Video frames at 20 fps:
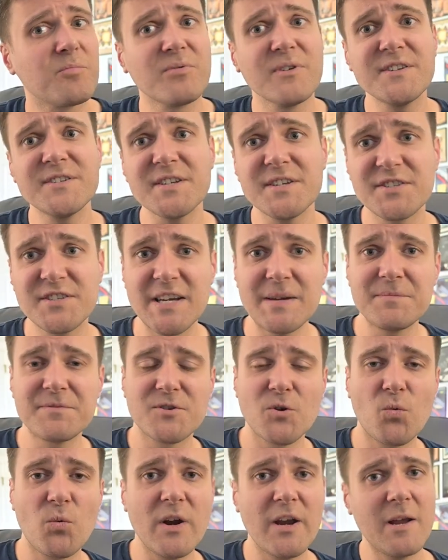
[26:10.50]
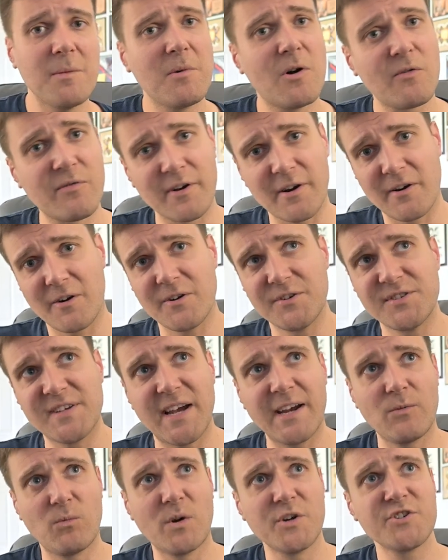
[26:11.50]
princess seems to win him over to her
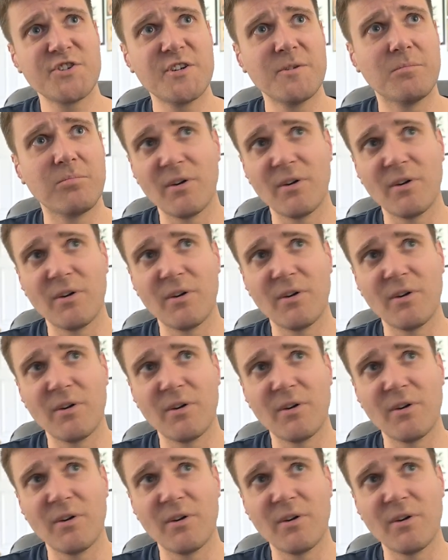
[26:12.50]
side once she